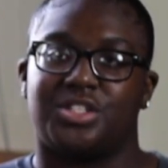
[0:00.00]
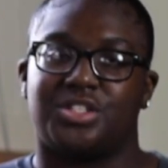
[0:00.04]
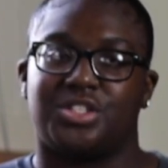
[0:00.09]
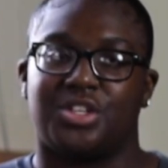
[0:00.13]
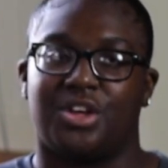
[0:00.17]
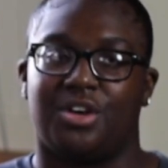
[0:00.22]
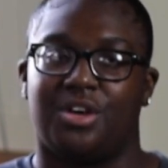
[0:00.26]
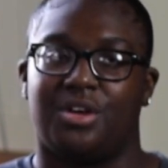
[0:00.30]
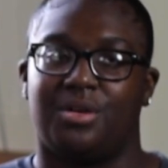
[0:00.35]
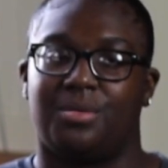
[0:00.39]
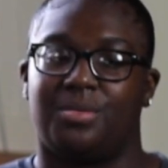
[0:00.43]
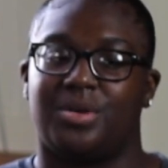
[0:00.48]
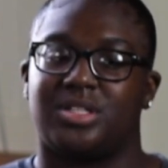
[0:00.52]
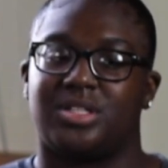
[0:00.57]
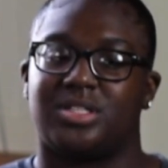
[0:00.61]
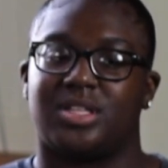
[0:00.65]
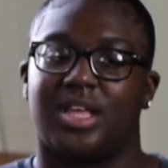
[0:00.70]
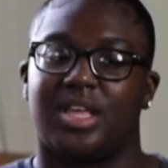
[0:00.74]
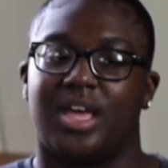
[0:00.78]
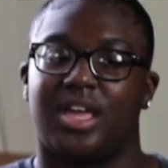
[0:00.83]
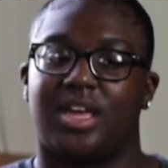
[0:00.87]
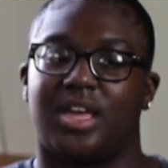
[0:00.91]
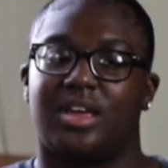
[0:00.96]
So it
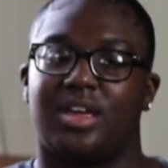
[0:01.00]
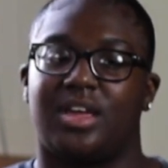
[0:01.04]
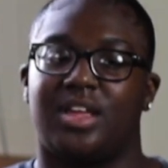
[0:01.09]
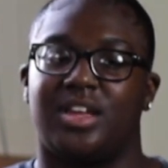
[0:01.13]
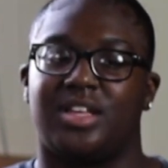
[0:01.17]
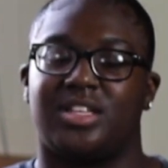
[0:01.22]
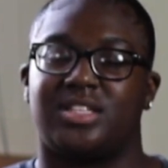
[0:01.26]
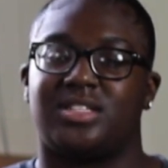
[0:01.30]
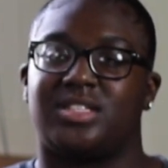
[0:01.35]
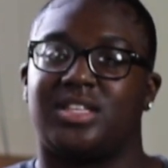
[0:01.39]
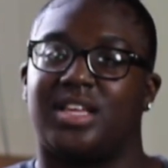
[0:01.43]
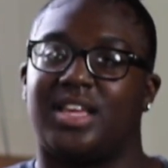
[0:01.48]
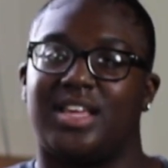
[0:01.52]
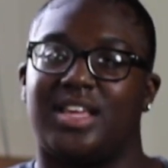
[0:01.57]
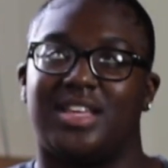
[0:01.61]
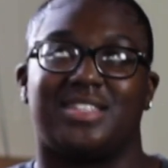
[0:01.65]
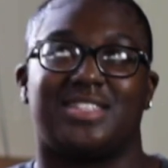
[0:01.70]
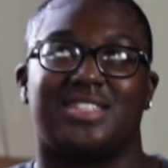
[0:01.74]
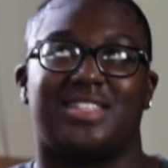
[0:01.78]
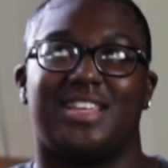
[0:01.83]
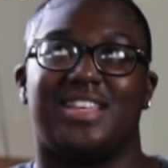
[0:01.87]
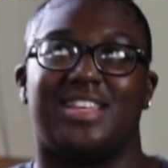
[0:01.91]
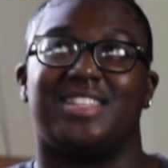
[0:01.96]
was like an
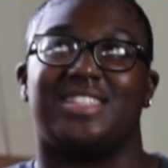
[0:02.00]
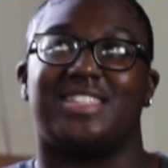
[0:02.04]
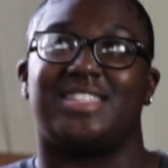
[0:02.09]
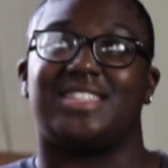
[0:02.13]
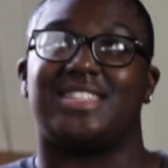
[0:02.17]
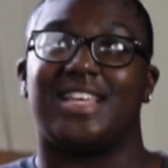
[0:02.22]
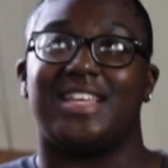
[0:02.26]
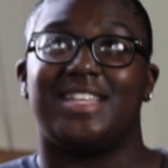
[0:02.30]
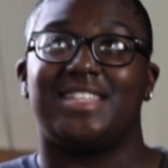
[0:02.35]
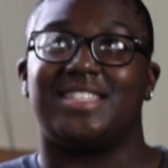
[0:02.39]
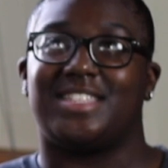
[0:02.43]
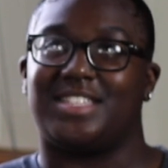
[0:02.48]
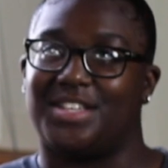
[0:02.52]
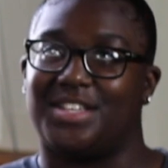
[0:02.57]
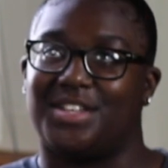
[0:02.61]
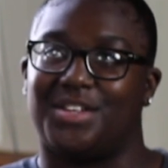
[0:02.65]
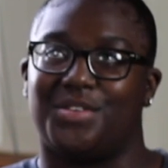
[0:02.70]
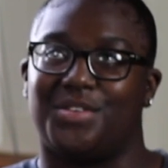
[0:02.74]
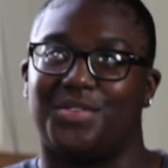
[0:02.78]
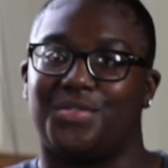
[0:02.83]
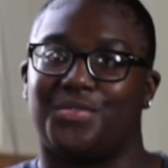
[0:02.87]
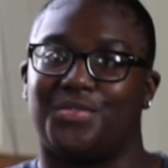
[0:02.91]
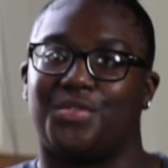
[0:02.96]

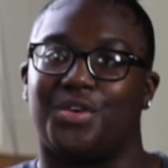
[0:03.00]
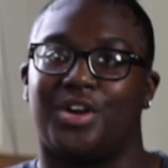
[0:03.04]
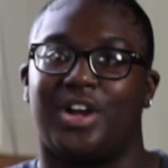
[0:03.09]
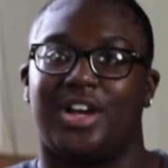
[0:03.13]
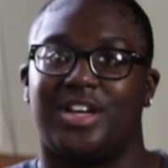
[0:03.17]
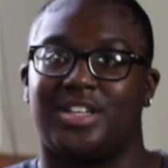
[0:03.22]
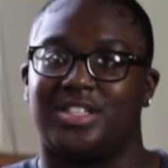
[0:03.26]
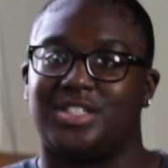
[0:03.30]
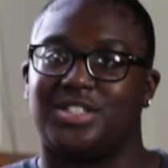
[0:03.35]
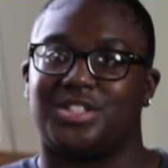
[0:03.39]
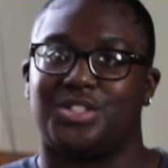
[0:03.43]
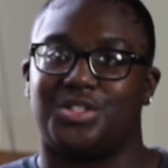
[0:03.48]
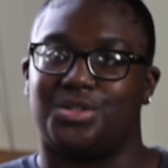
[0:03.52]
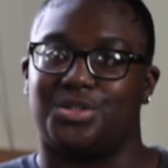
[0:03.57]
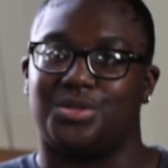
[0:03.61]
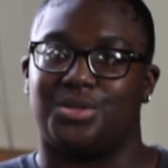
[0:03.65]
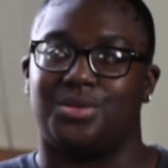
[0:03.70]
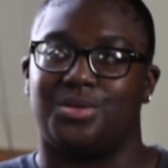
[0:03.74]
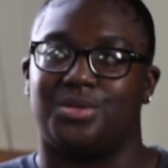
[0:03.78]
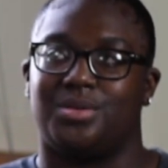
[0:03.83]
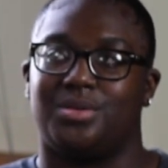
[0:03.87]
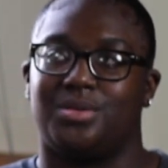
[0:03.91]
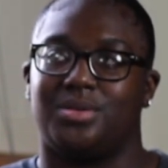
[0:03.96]
incentive for us
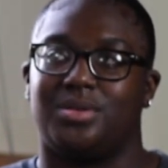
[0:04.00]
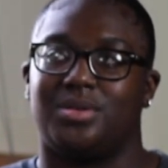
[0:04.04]
to